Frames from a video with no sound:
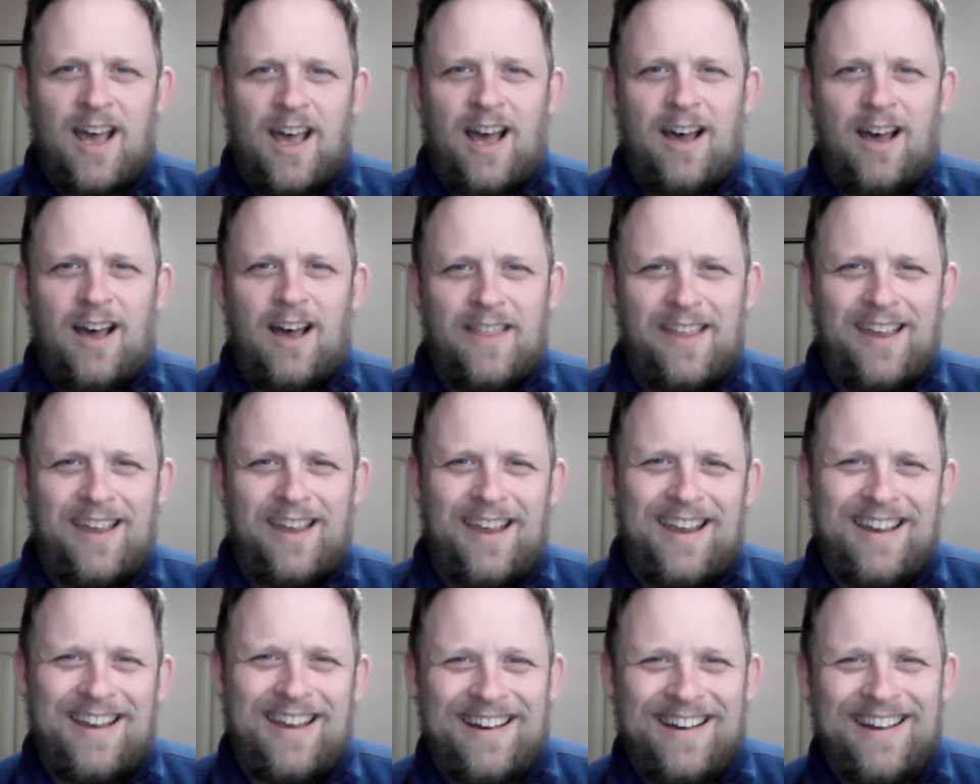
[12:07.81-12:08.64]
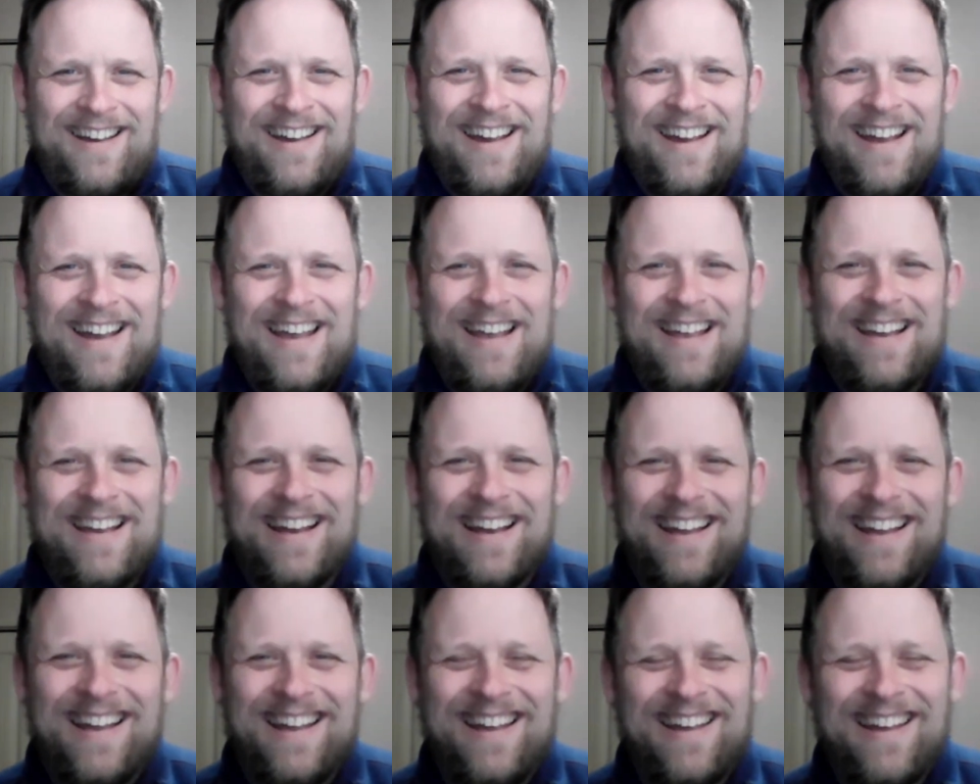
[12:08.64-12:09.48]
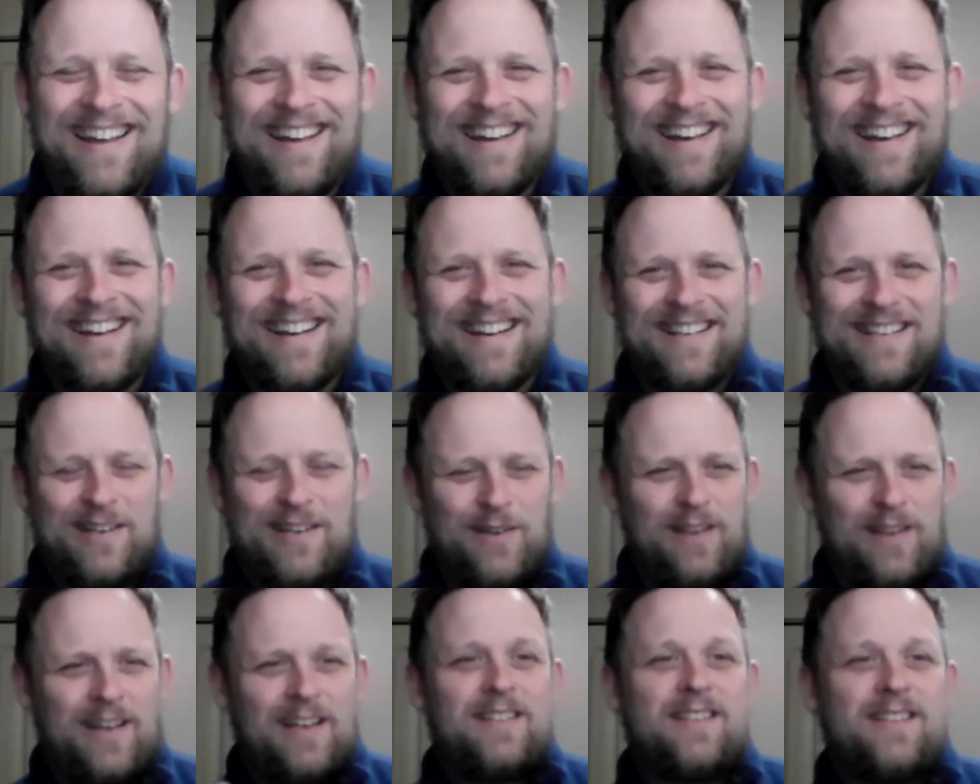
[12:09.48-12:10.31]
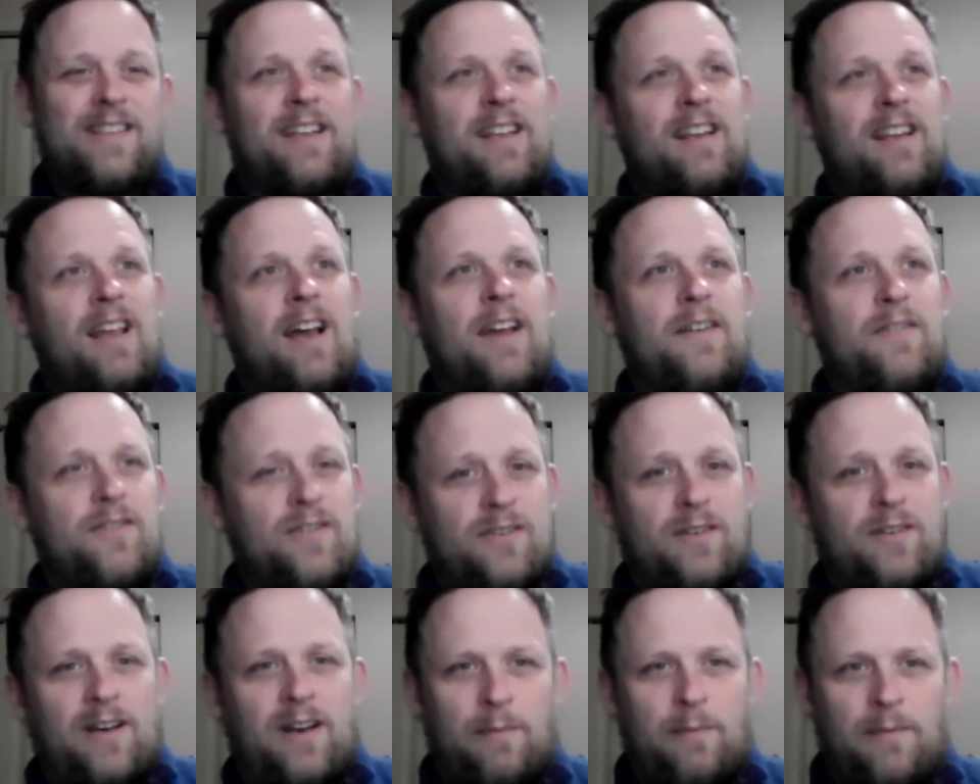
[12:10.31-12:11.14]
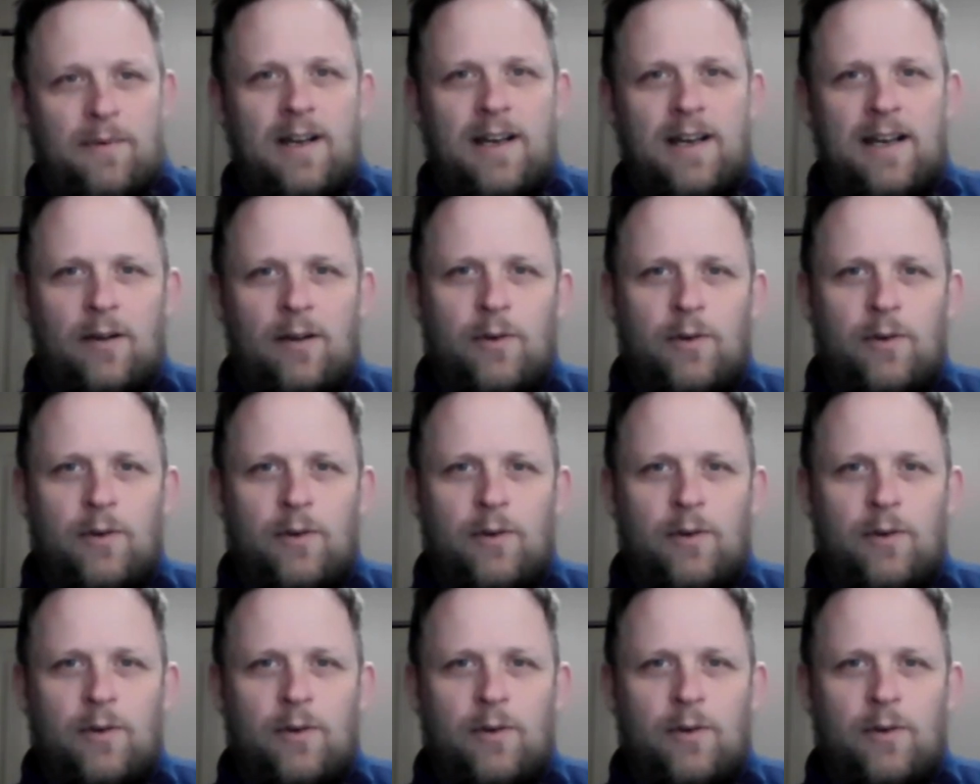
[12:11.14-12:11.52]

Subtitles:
The so there's the live stream,